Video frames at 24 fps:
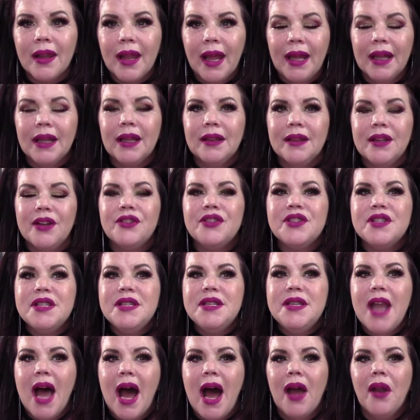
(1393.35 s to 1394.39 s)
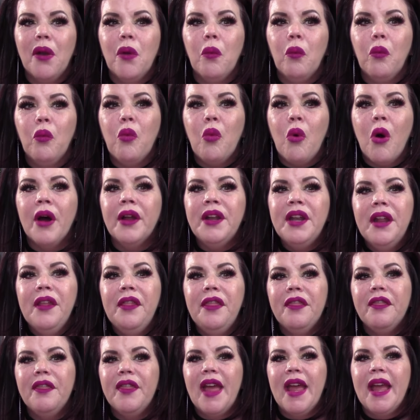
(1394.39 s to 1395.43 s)
Like, there's not one
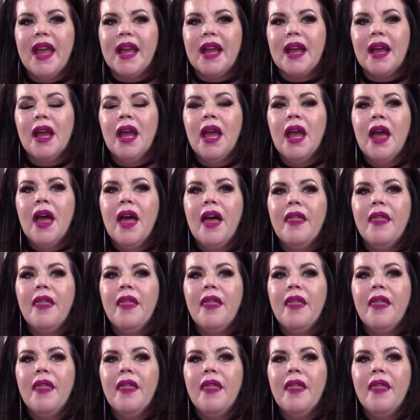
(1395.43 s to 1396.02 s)
thing